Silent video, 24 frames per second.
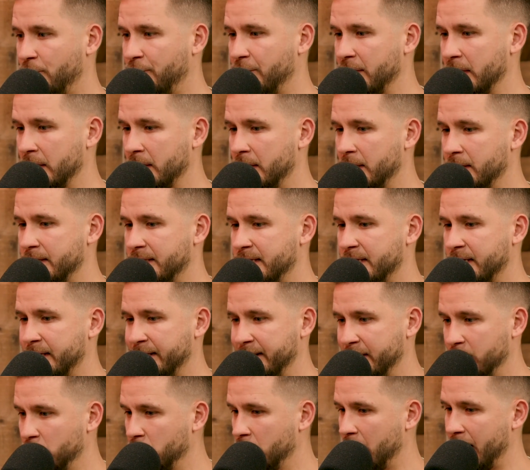feel it
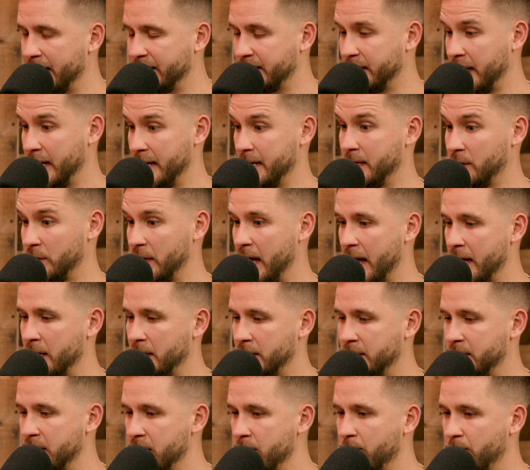until I take
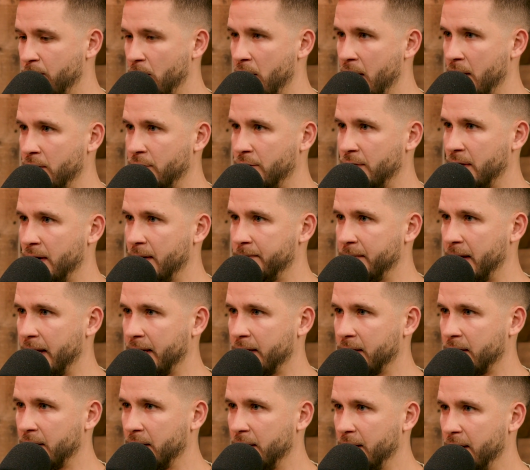that deep breath and I'm
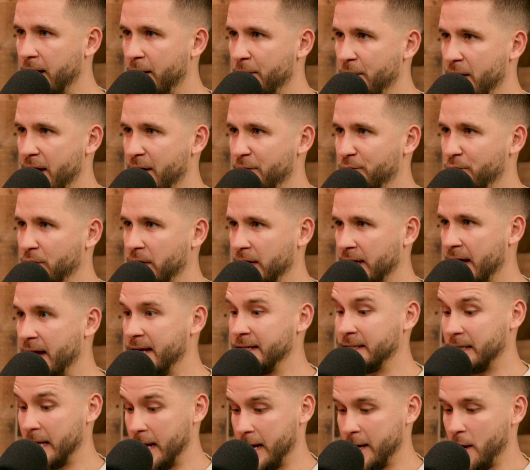like, And then I
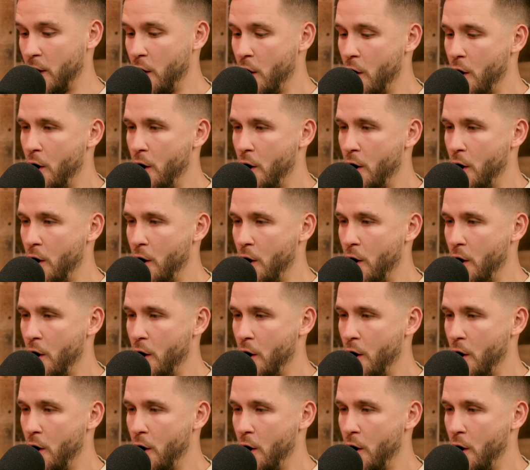realized like,